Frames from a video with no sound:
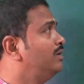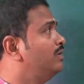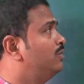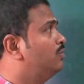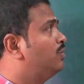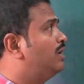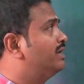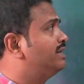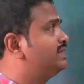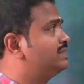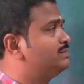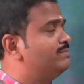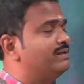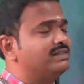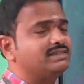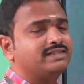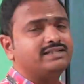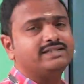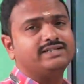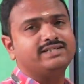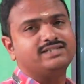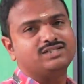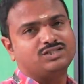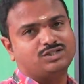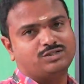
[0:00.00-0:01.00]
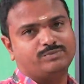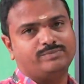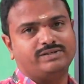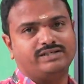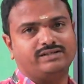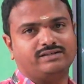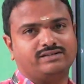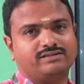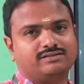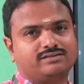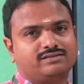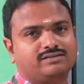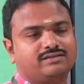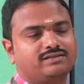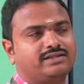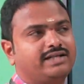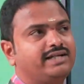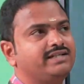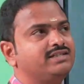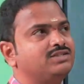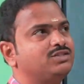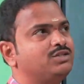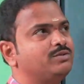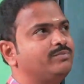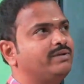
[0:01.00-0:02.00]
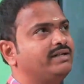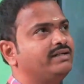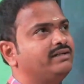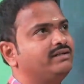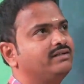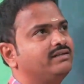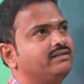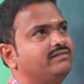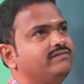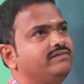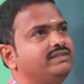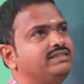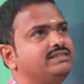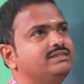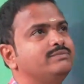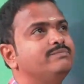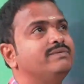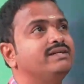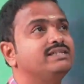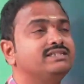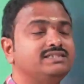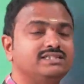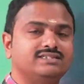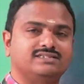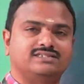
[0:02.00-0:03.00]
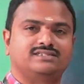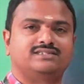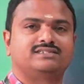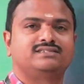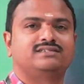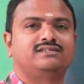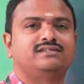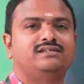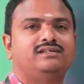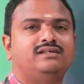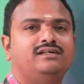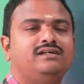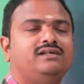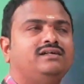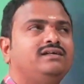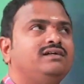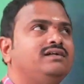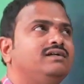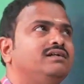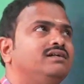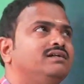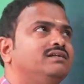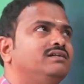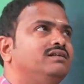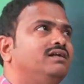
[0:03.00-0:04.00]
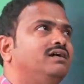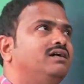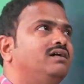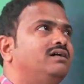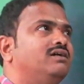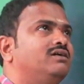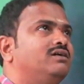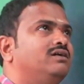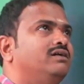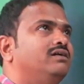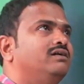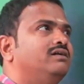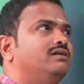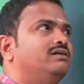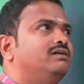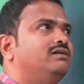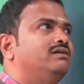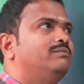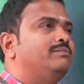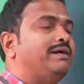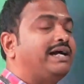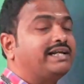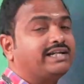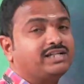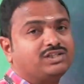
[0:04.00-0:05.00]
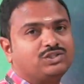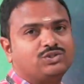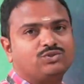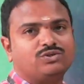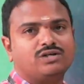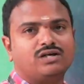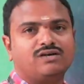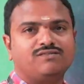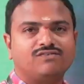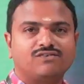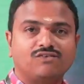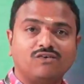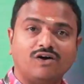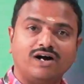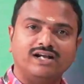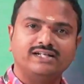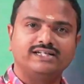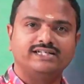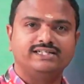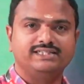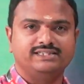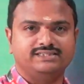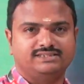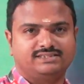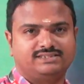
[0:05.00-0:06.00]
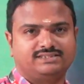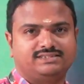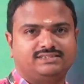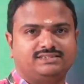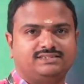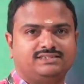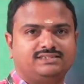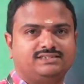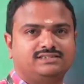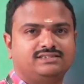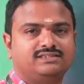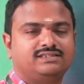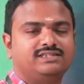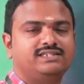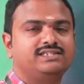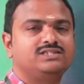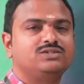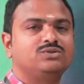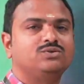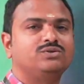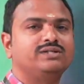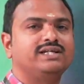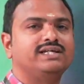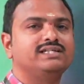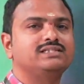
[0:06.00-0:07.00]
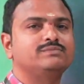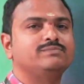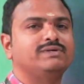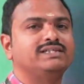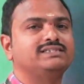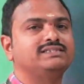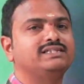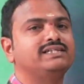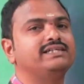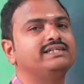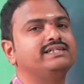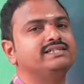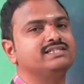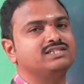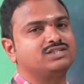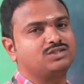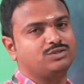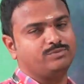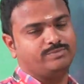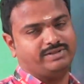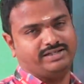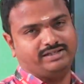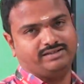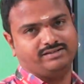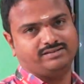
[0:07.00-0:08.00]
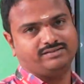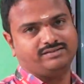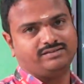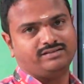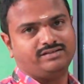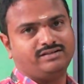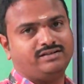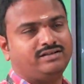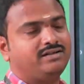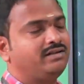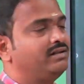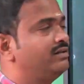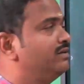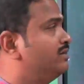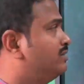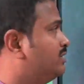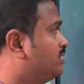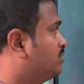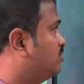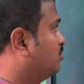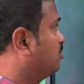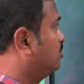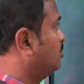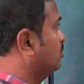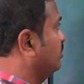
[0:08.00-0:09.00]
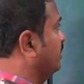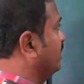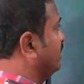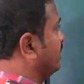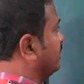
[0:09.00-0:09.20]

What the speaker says: What is measuring instrument? The instrument which measures the magnitude of quantities is known as measuring instrument. So,